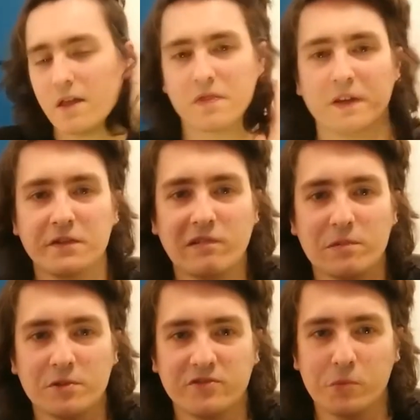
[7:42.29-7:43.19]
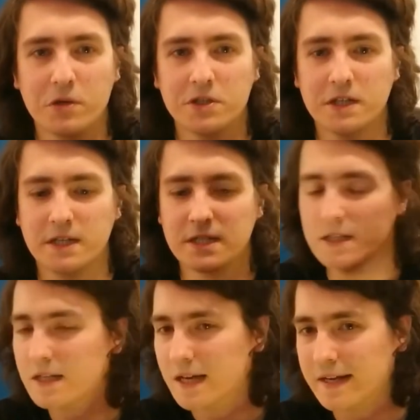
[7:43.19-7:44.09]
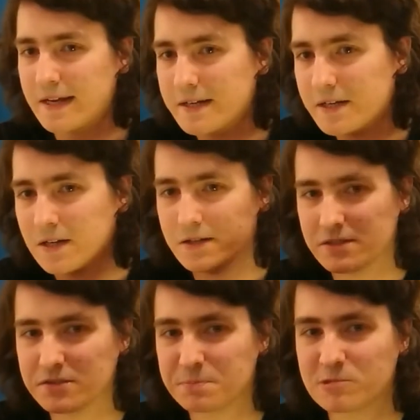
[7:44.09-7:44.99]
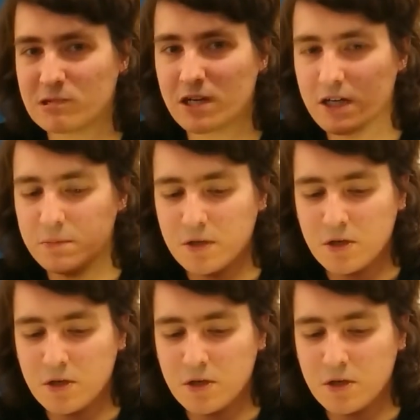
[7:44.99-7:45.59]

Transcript: Thank you very much for watching. Again, like, subscribe,